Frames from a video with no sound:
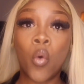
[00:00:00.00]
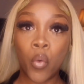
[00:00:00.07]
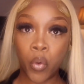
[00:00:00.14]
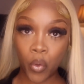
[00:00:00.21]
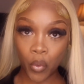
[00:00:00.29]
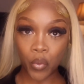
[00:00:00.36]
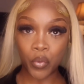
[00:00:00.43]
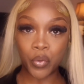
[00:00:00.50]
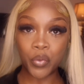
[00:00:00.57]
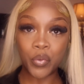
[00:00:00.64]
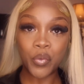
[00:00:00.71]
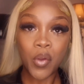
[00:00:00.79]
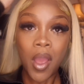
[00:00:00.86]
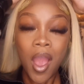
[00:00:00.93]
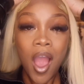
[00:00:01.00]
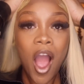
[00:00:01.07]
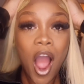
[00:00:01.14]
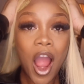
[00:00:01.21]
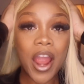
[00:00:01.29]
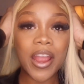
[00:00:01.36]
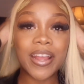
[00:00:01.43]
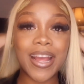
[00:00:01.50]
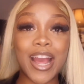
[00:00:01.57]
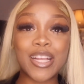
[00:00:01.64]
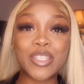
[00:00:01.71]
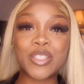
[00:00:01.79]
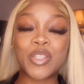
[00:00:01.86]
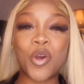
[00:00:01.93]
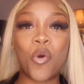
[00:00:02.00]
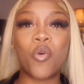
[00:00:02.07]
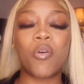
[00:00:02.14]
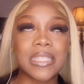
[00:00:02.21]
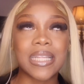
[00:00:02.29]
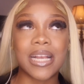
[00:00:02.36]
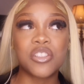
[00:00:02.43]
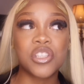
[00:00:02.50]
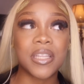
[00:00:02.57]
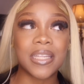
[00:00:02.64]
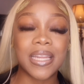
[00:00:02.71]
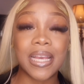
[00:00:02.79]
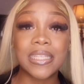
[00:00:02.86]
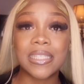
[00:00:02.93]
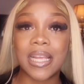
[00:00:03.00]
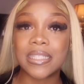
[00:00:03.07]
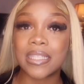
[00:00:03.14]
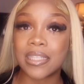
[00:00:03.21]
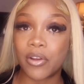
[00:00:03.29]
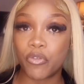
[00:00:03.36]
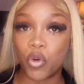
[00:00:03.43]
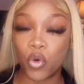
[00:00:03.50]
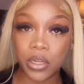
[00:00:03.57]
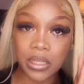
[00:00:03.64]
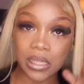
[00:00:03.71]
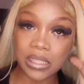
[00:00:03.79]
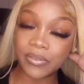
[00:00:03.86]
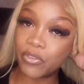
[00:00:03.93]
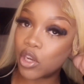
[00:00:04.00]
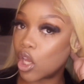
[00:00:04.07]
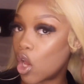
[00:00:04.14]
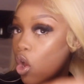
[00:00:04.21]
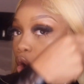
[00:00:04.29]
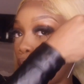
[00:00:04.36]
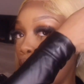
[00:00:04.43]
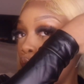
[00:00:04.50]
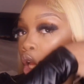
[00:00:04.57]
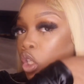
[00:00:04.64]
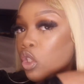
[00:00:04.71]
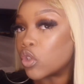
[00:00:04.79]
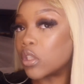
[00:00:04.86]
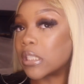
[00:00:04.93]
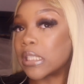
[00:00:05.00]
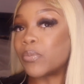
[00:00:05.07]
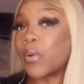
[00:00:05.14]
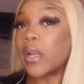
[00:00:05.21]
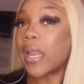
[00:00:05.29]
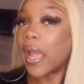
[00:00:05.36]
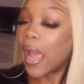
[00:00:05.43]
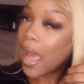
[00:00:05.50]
Whew. All right guys, so this is actually the next day since I recorded this video. So this is one day